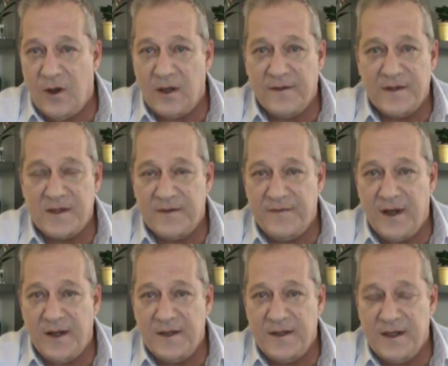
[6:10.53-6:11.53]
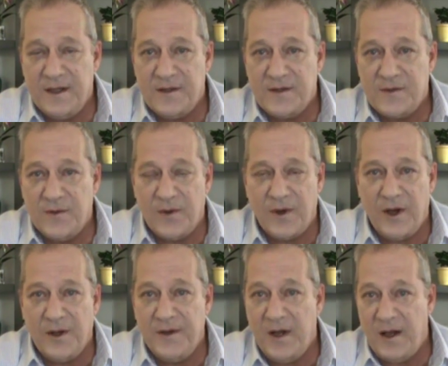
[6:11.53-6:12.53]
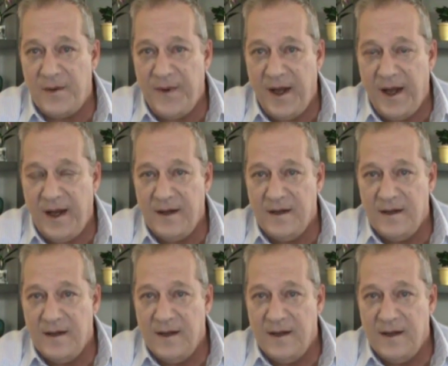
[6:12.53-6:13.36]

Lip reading: All of us are volunteers, we're all non-paid,